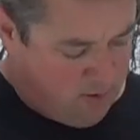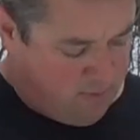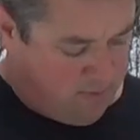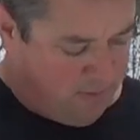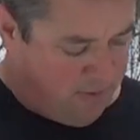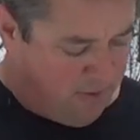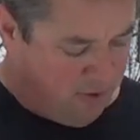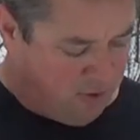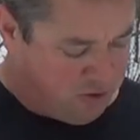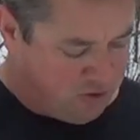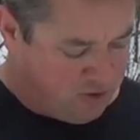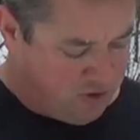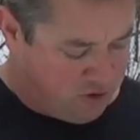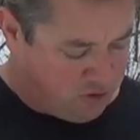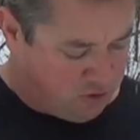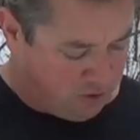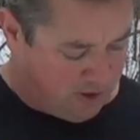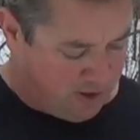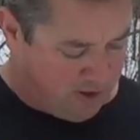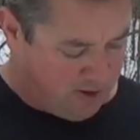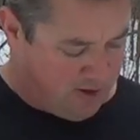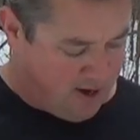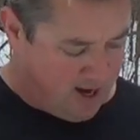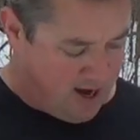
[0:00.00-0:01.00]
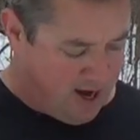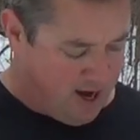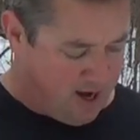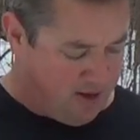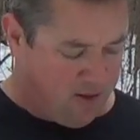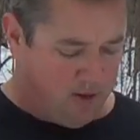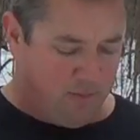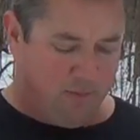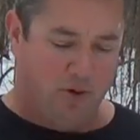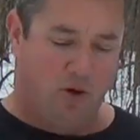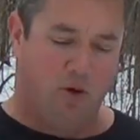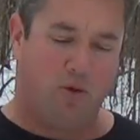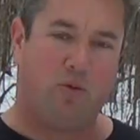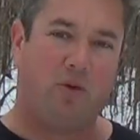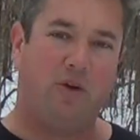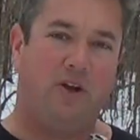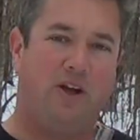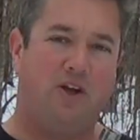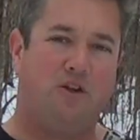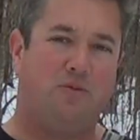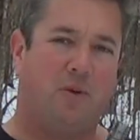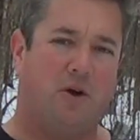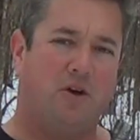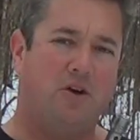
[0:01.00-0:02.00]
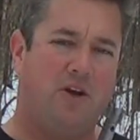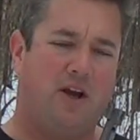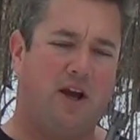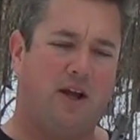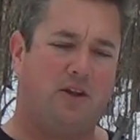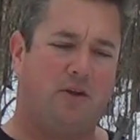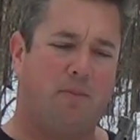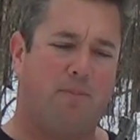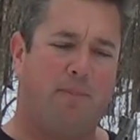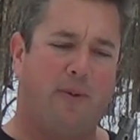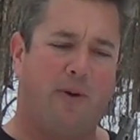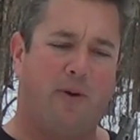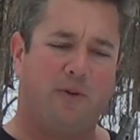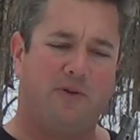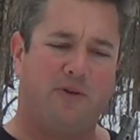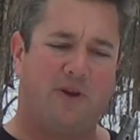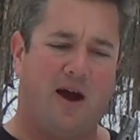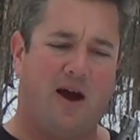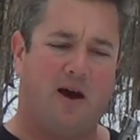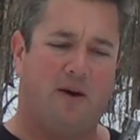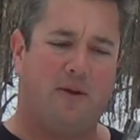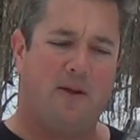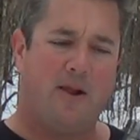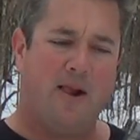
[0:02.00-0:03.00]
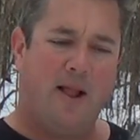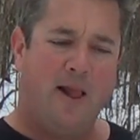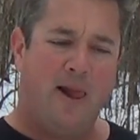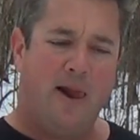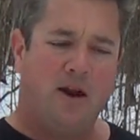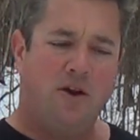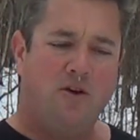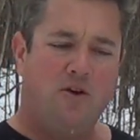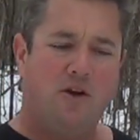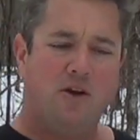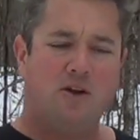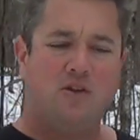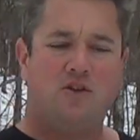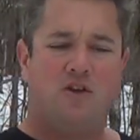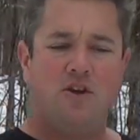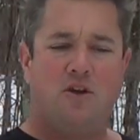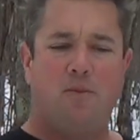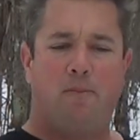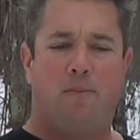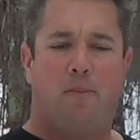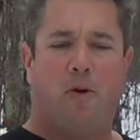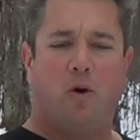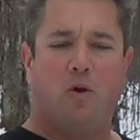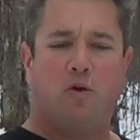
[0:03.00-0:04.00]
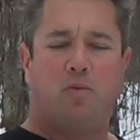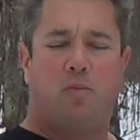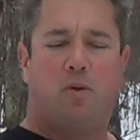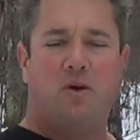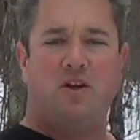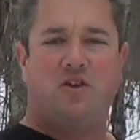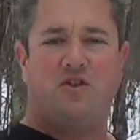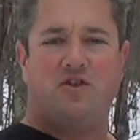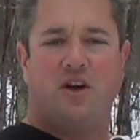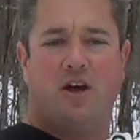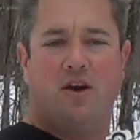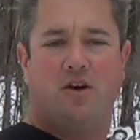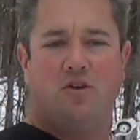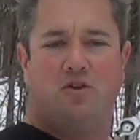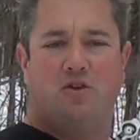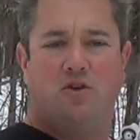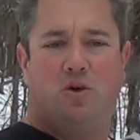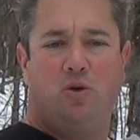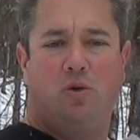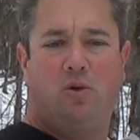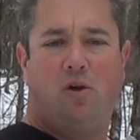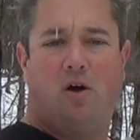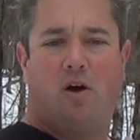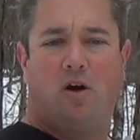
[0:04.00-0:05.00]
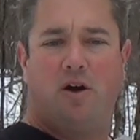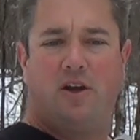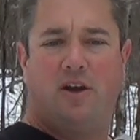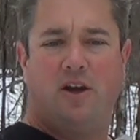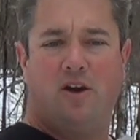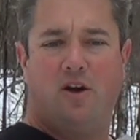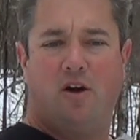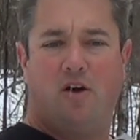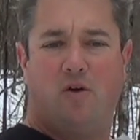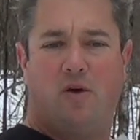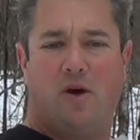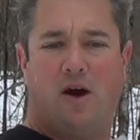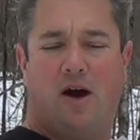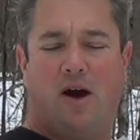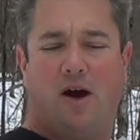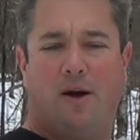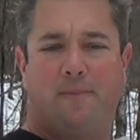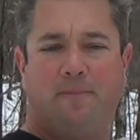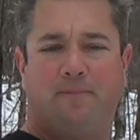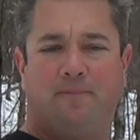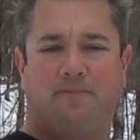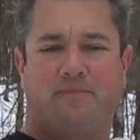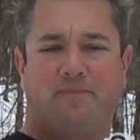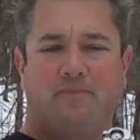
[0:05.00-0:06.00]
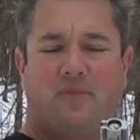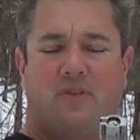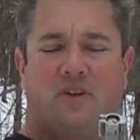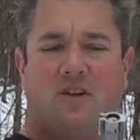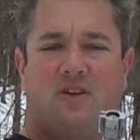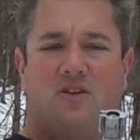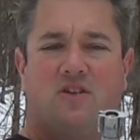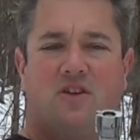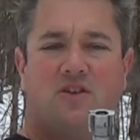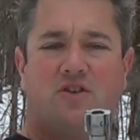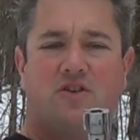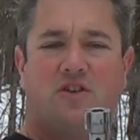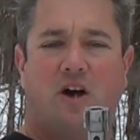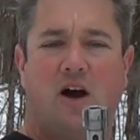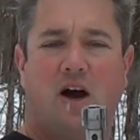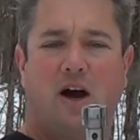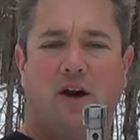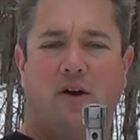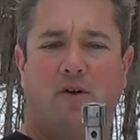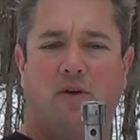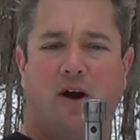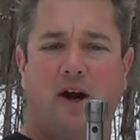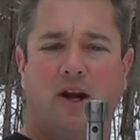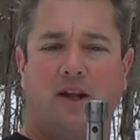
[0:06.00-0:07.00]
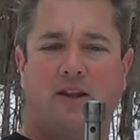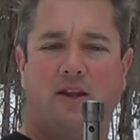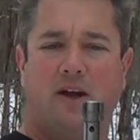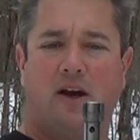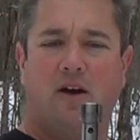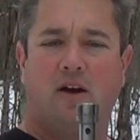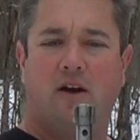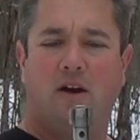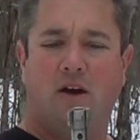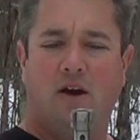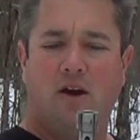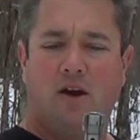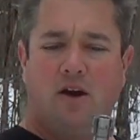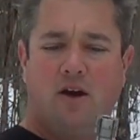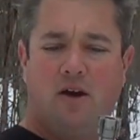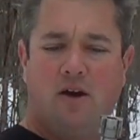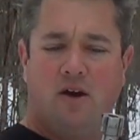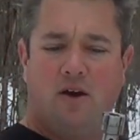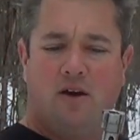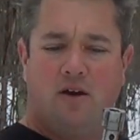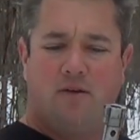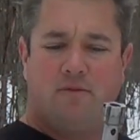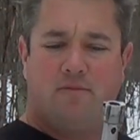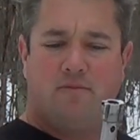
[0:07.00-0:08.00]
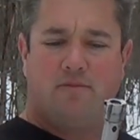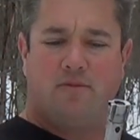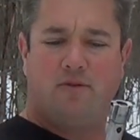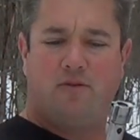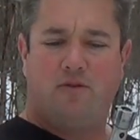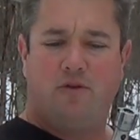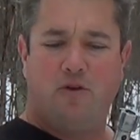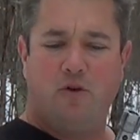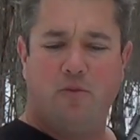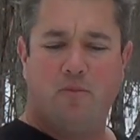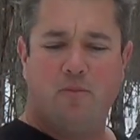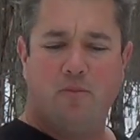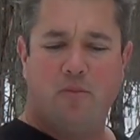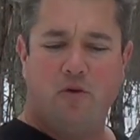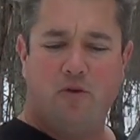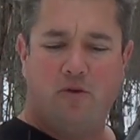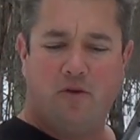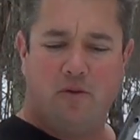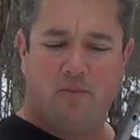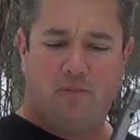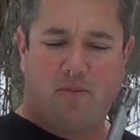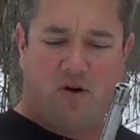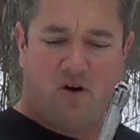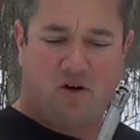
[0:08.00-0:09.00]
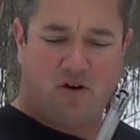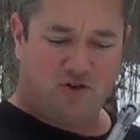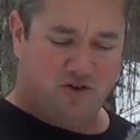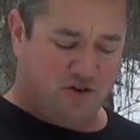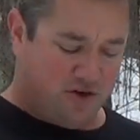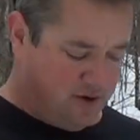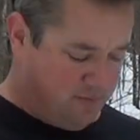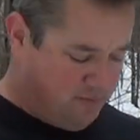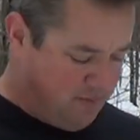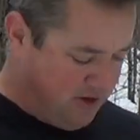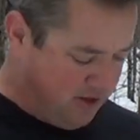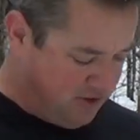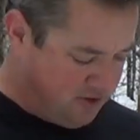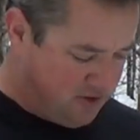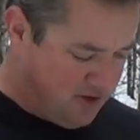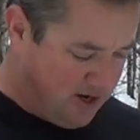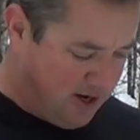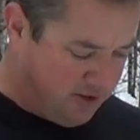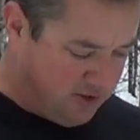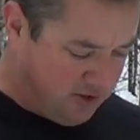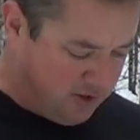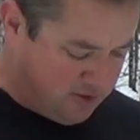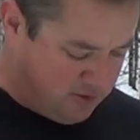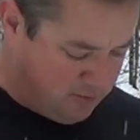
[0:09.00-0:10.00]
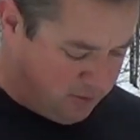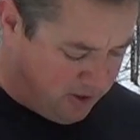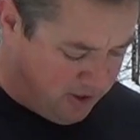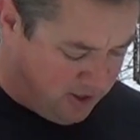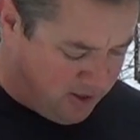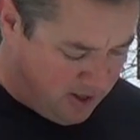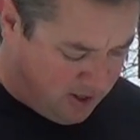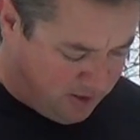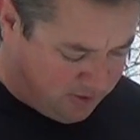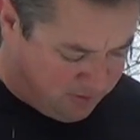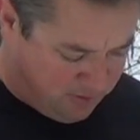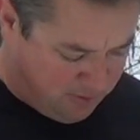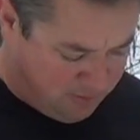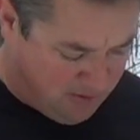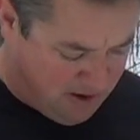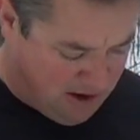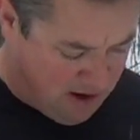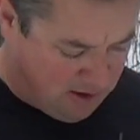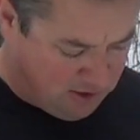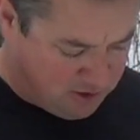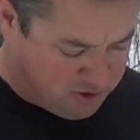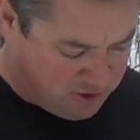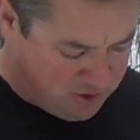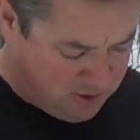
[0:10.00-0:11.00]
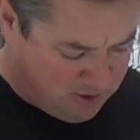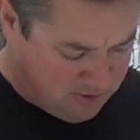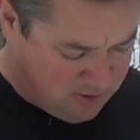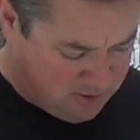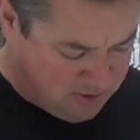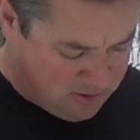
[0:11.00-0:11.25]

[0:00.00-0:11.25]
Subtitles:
push the trigger and the bolt release button, you get the bolt out. And you can see the bolt's pretty standard 2-lug, design right there. A few moving parts on it, but it's nice. It's pretty nicely polished.